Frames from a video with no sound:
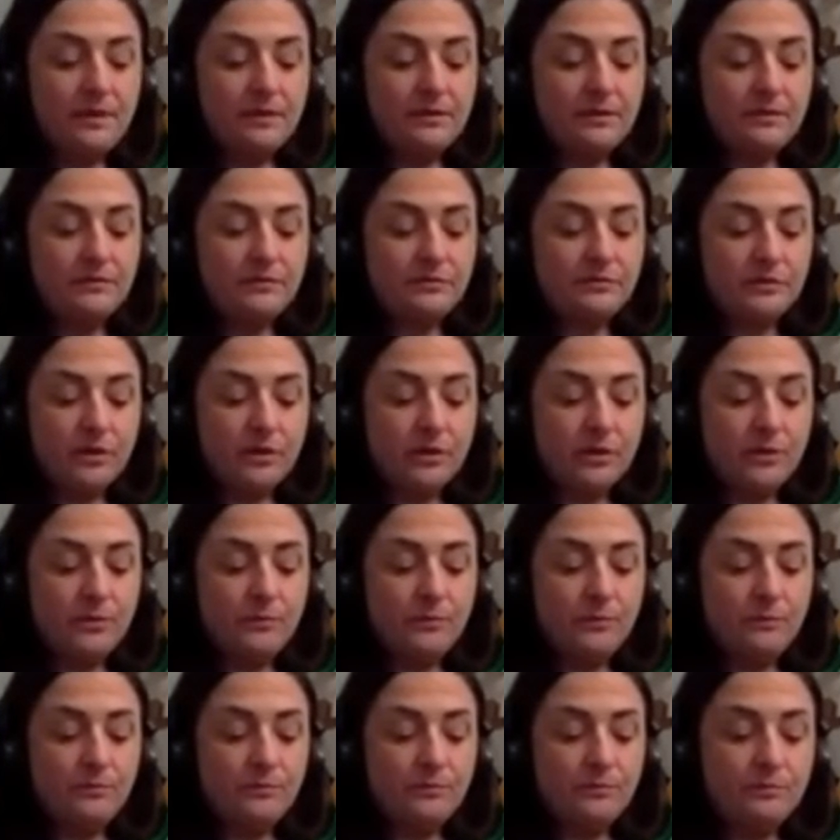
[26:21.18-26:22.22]
So
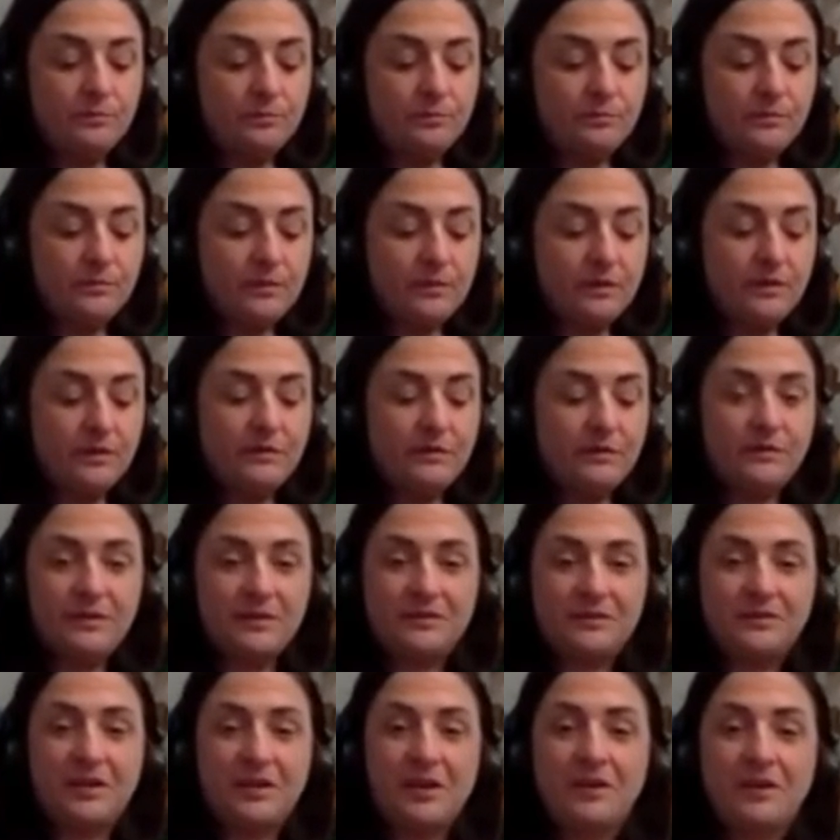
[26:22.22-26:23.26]

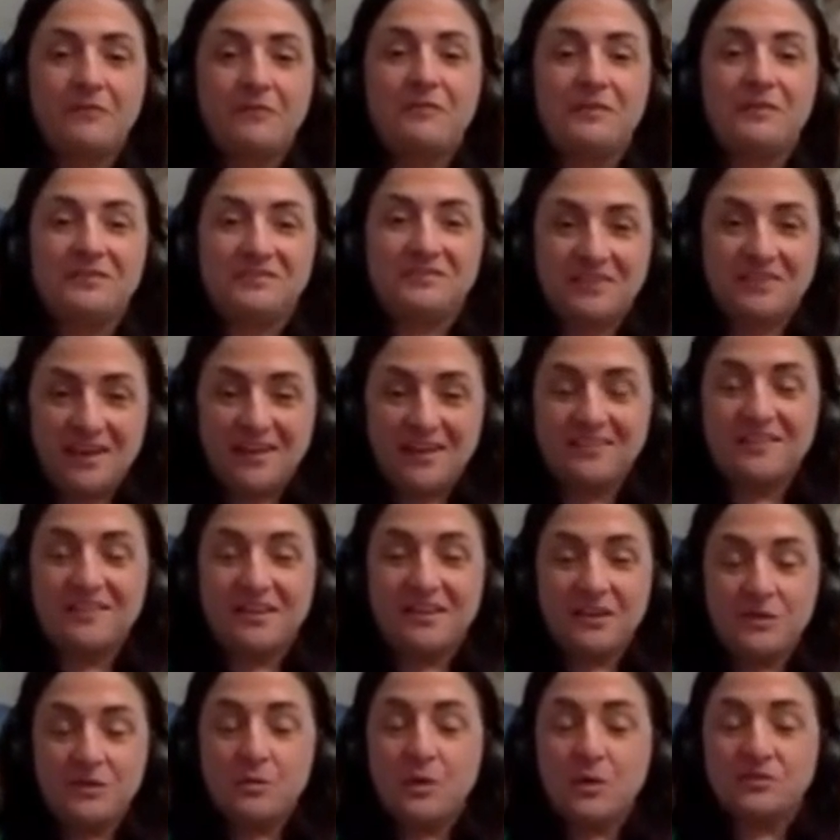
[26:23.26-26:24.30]
if he's saying
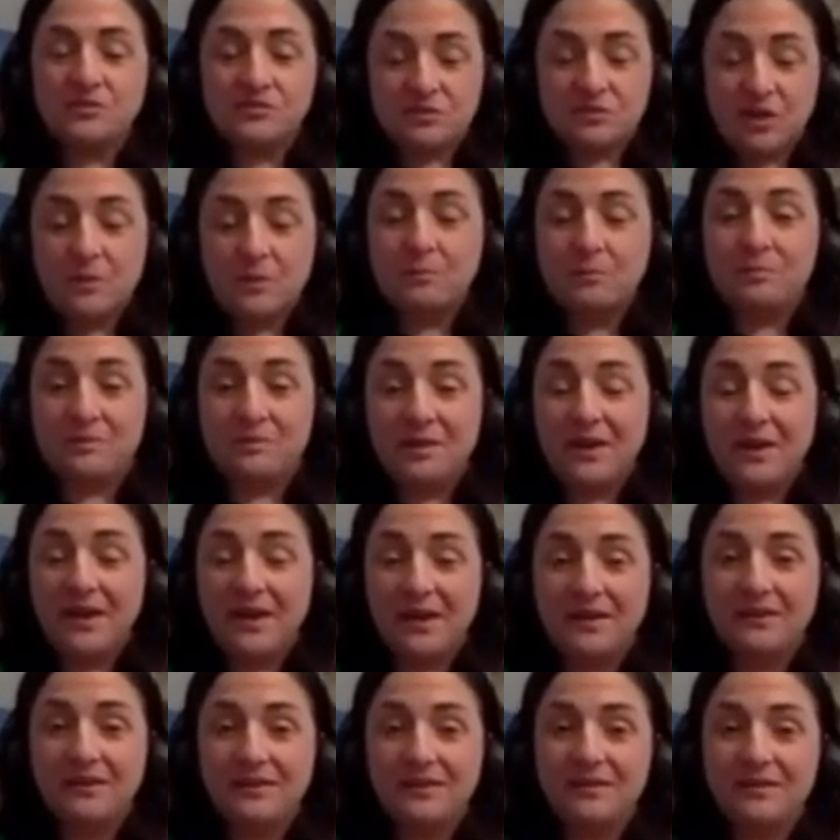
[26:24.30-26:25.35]
that he wants to come
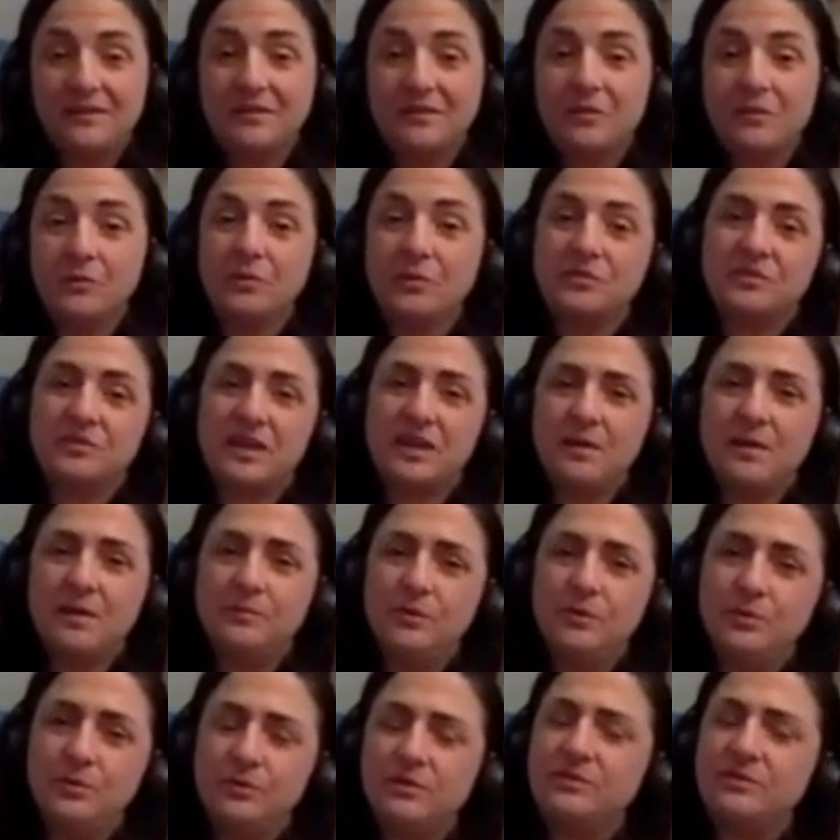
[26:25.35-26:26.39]
play with Cam
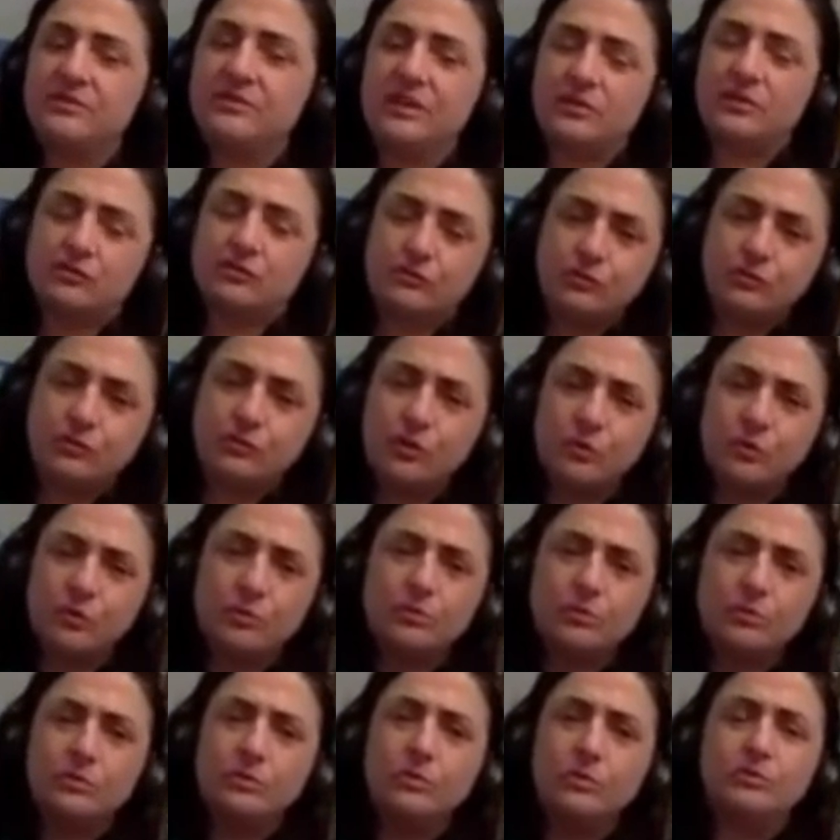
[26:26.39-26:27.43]
Newton, is that true?
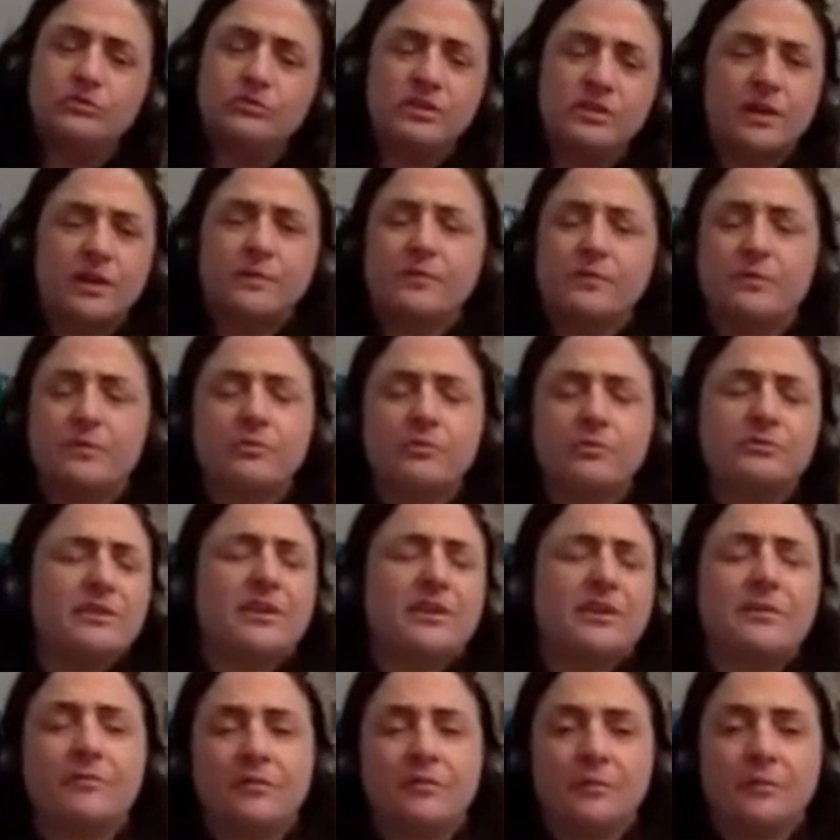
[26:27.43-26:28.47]
Who's that
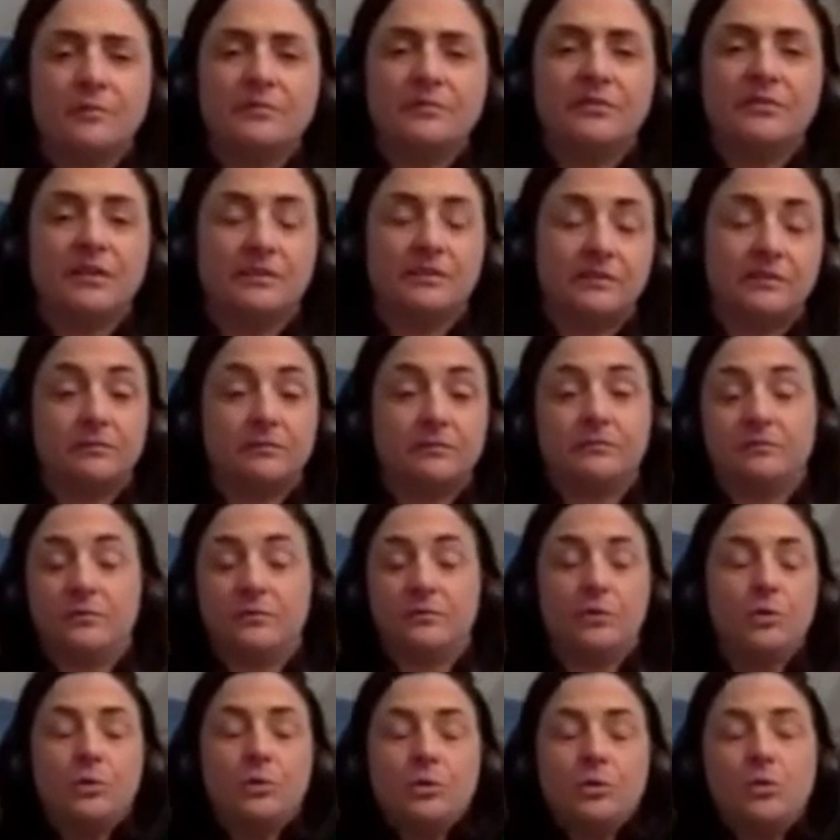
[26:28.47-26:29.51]
coming from? Is that
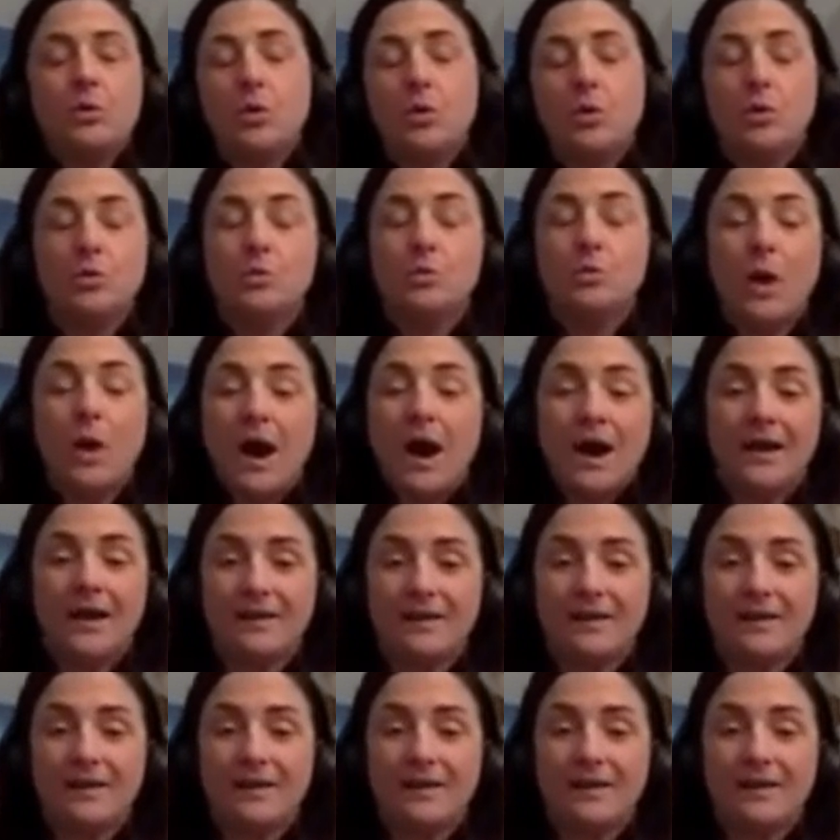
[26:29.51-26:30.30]
who? Why?